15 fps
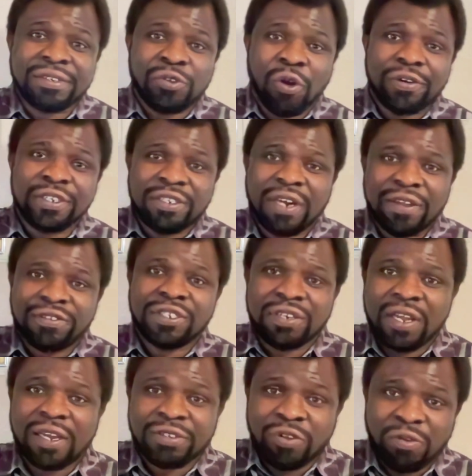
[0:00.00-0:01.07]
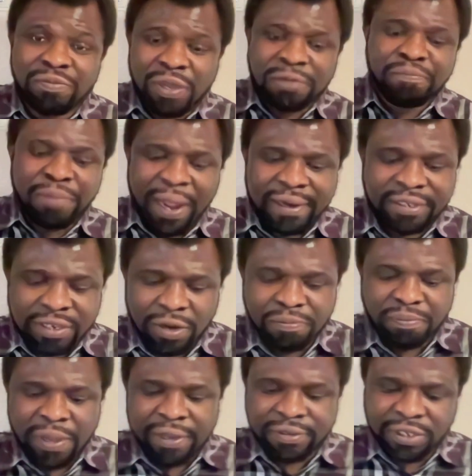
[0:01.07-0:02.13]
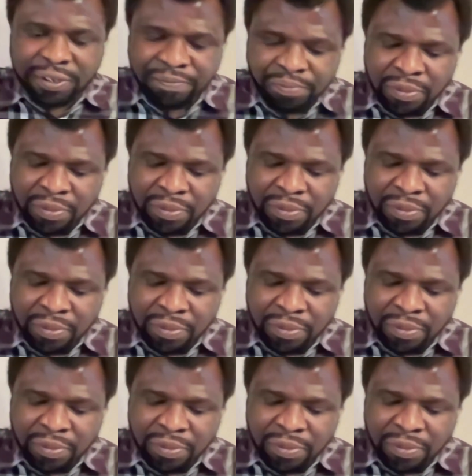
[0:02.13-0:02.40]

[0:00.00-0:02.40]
calling Nigeria government bad government